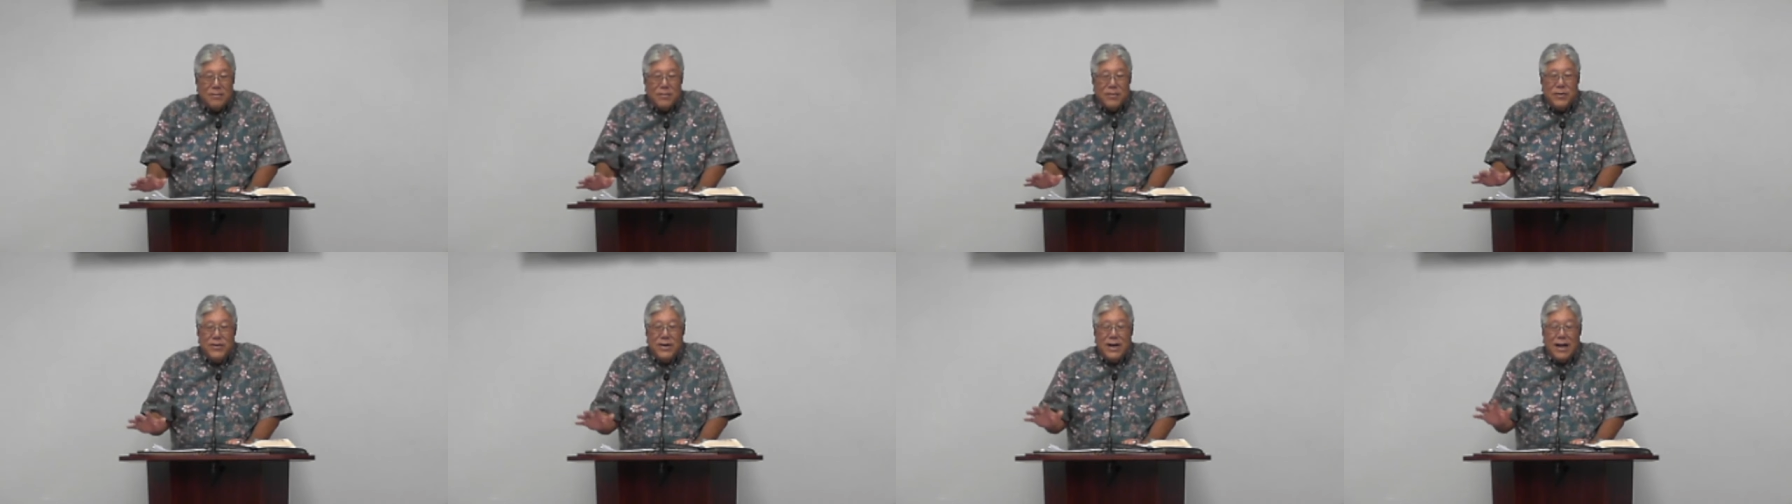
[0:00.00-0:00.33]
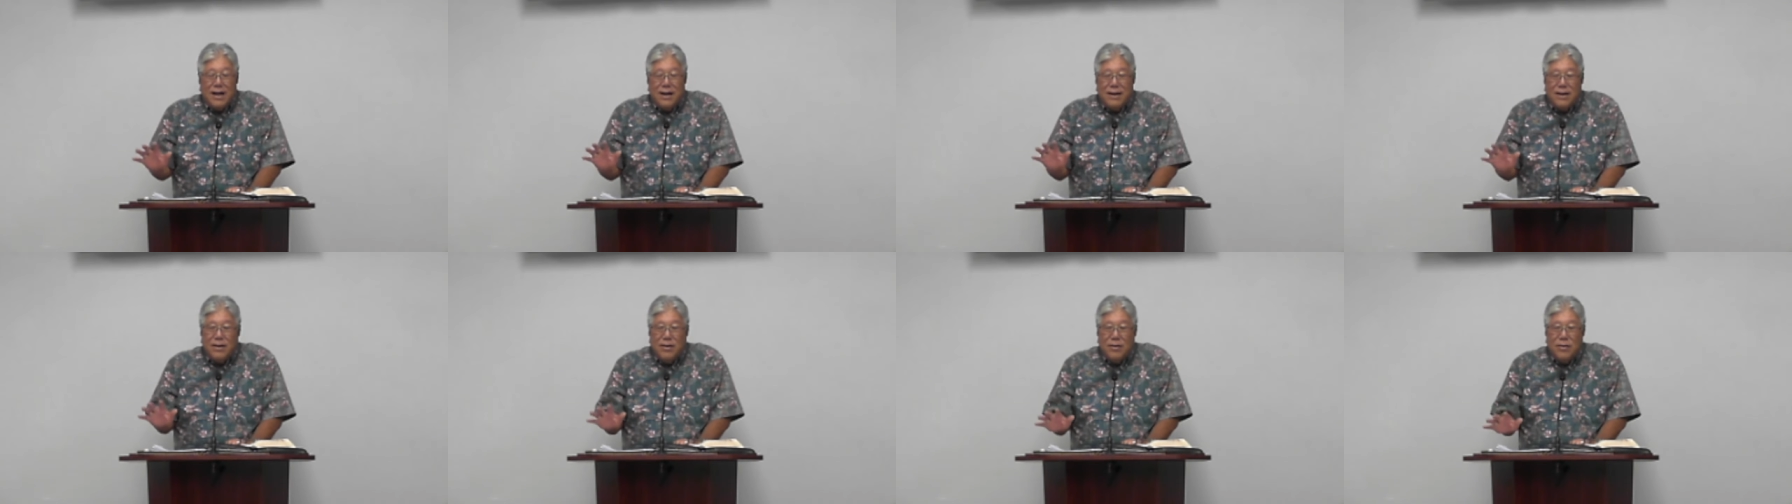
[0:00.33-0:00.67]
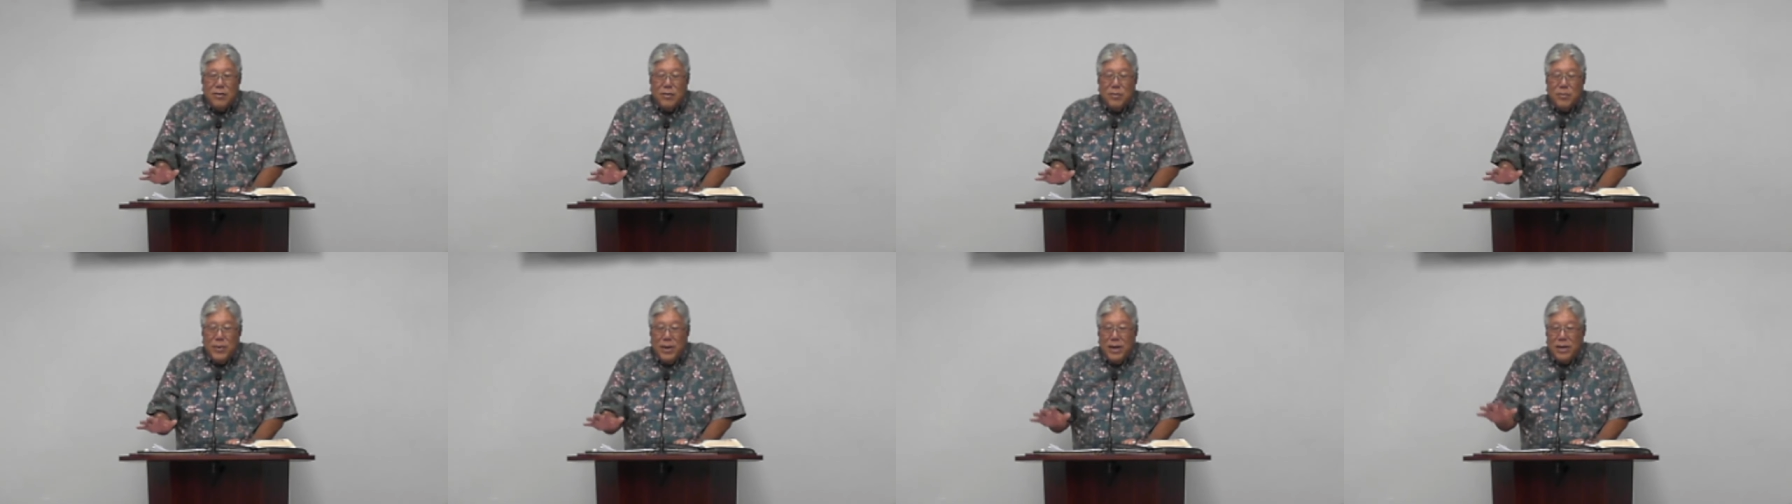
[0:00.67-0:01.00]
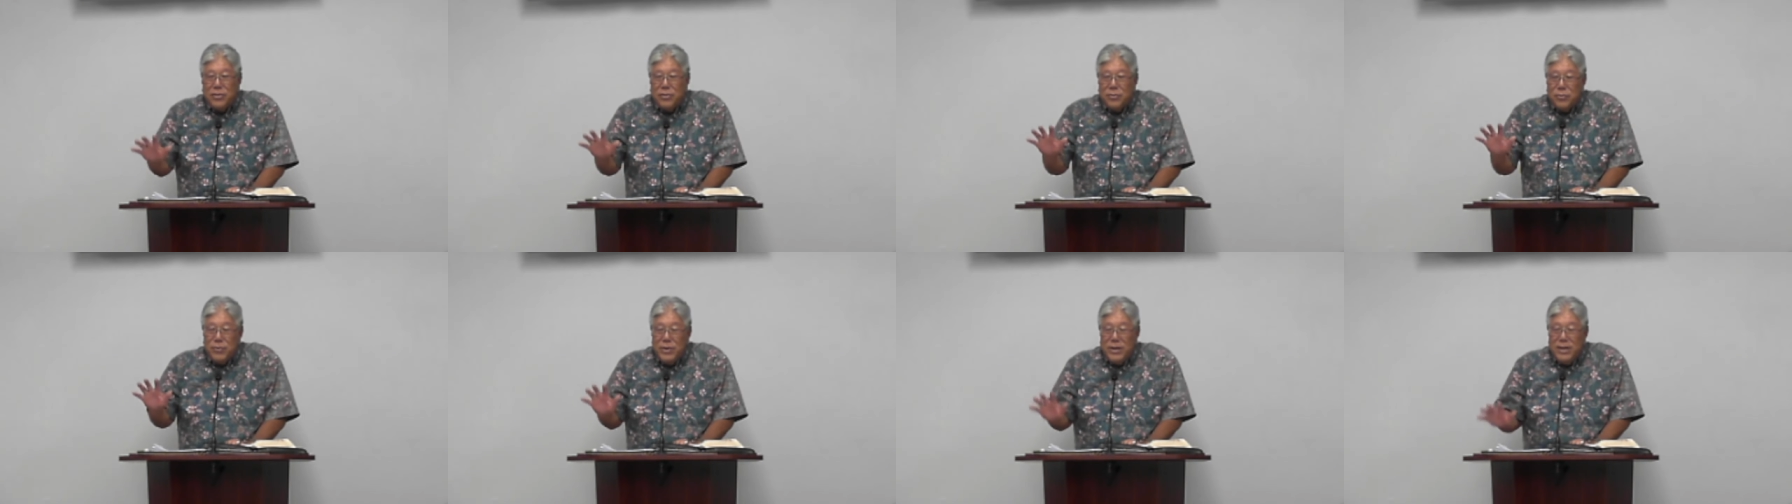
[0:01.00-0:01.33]
we're not here to make
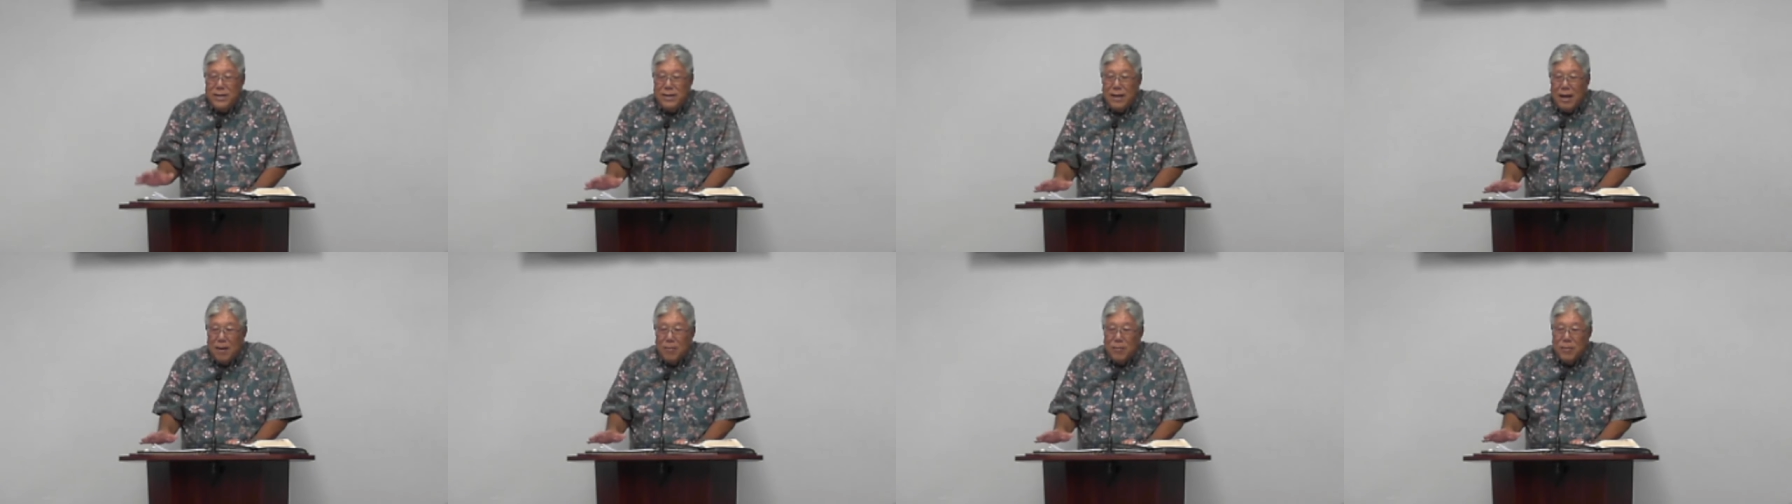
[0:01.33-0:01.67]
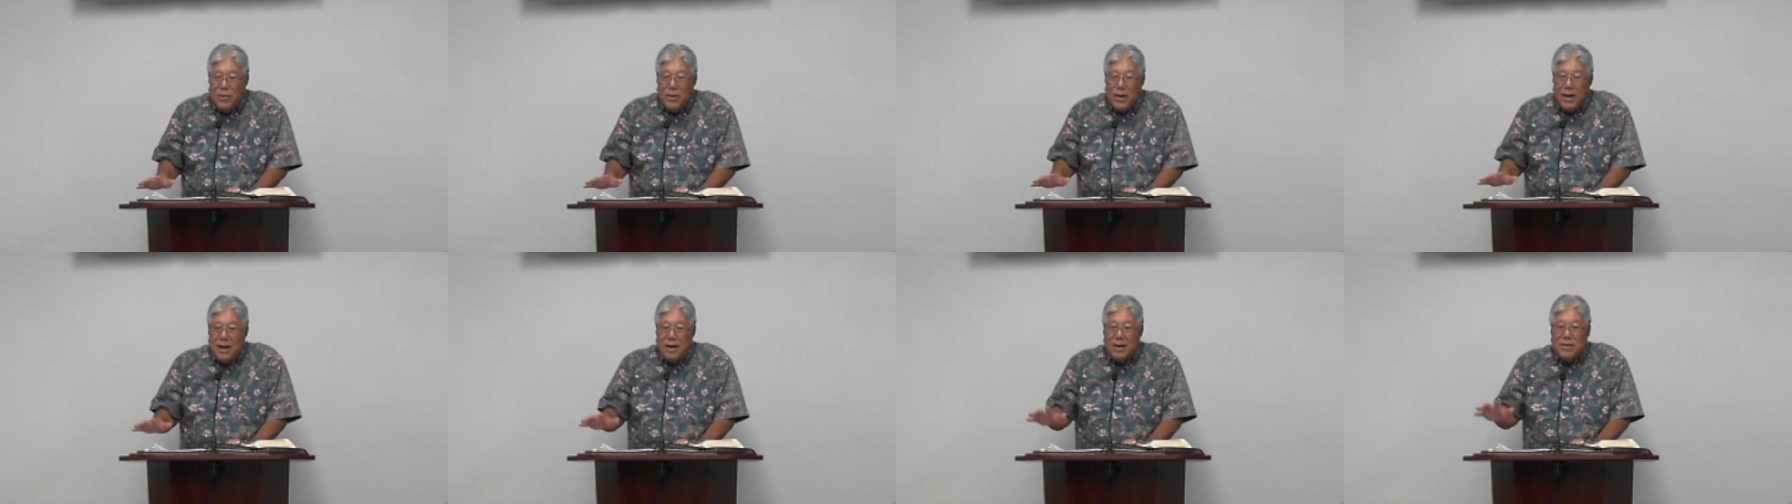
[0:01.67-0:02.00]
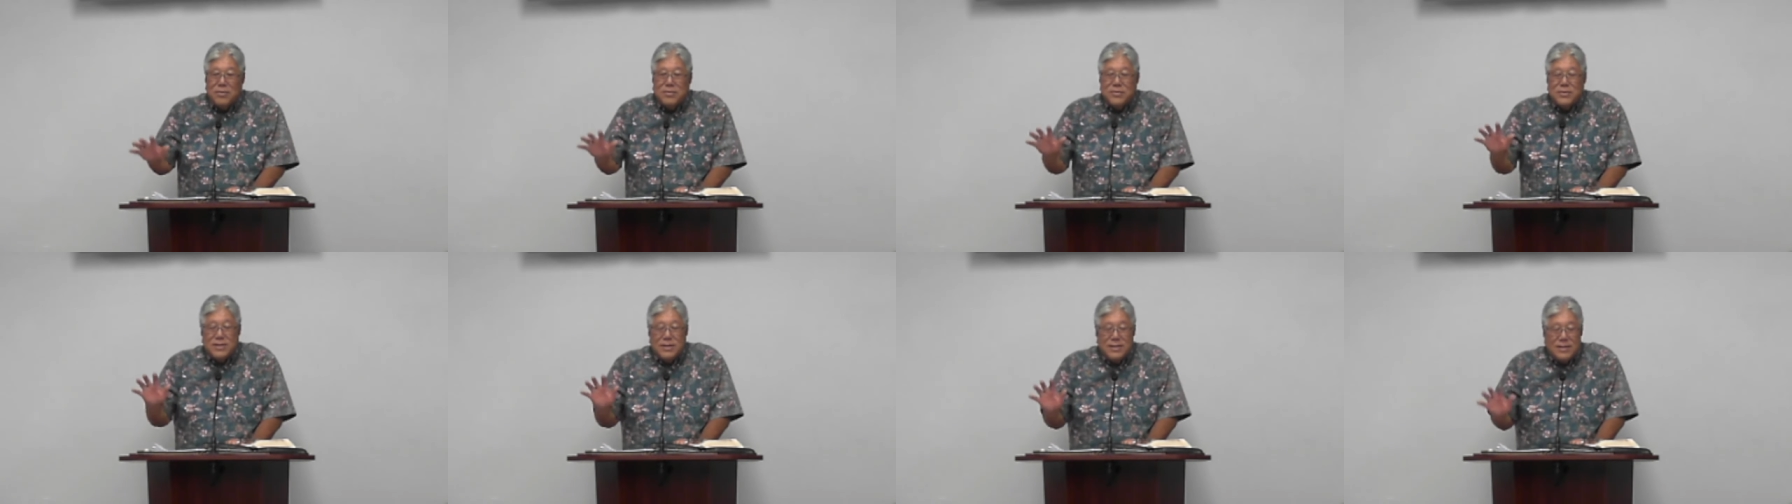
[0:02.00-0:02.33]
three tabernacles